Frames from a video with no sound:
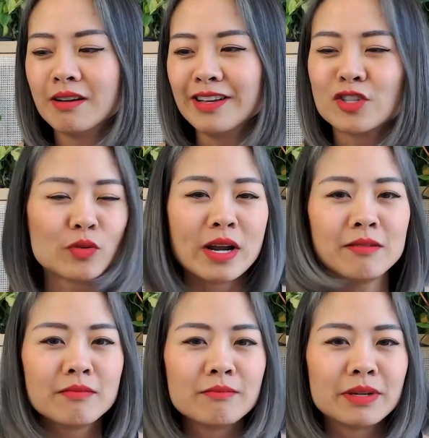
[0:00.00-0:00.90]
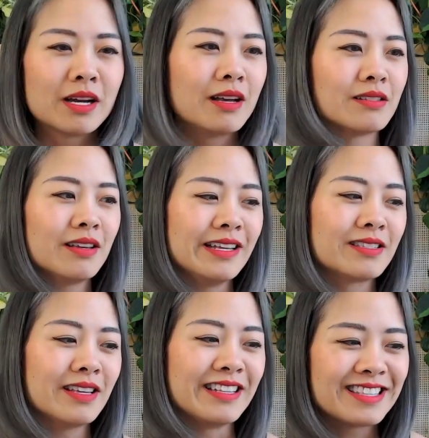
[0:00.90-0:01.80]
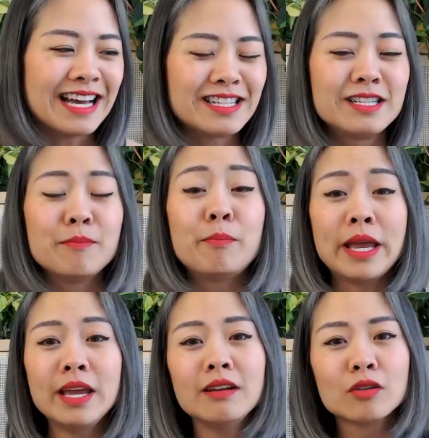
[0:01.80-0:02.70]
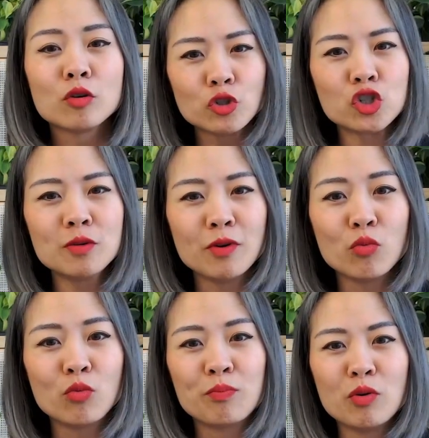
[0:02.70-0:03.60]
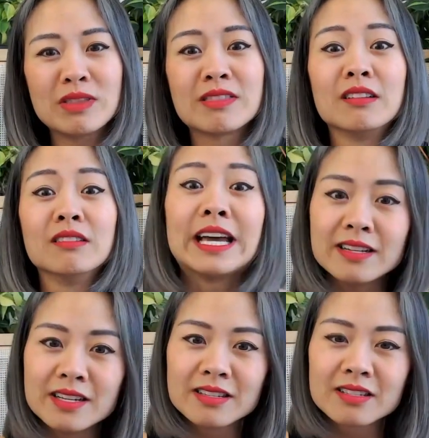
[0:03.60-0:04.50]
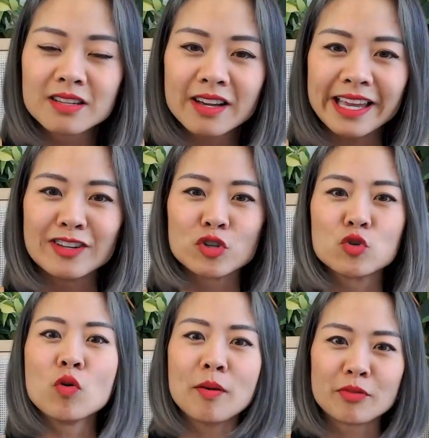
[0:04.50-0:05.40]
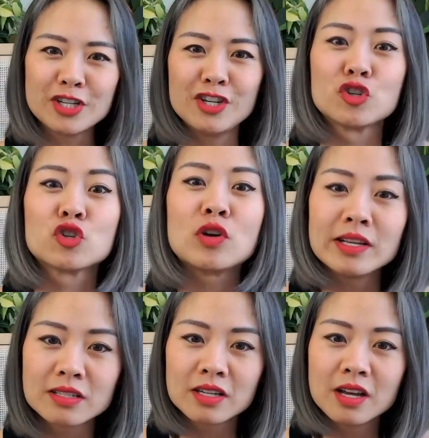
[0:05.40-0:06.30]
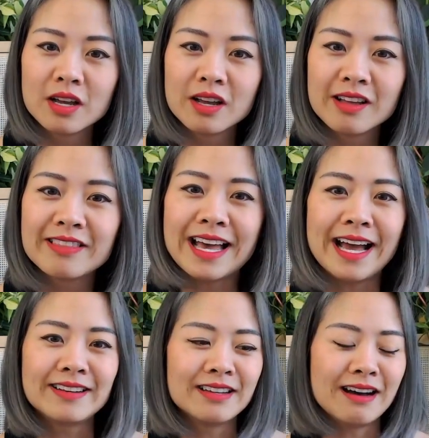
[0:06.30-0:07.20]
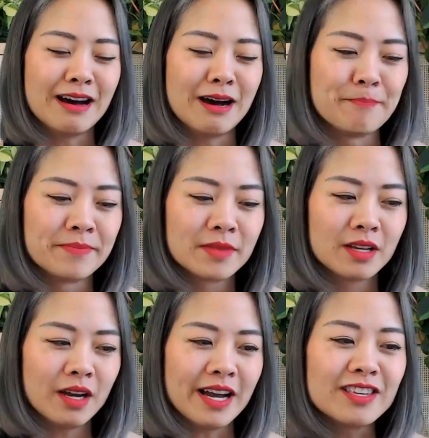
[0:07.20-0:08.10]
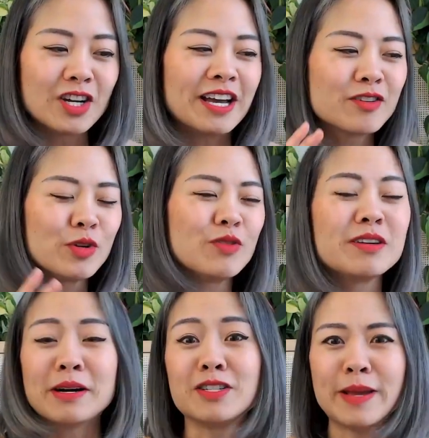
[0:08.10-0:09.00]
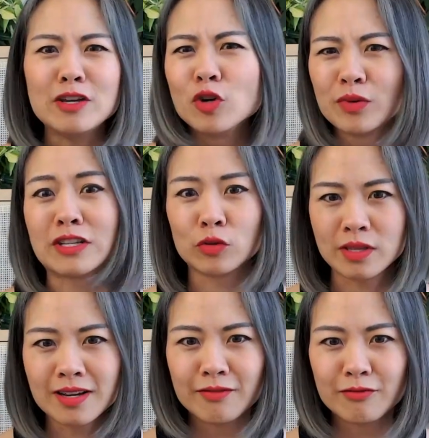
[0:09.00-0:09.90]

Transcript: is great because it's that debate culture, but with the lightness and cooperation and trust that I think when you think about debate, you don't necessarily think of,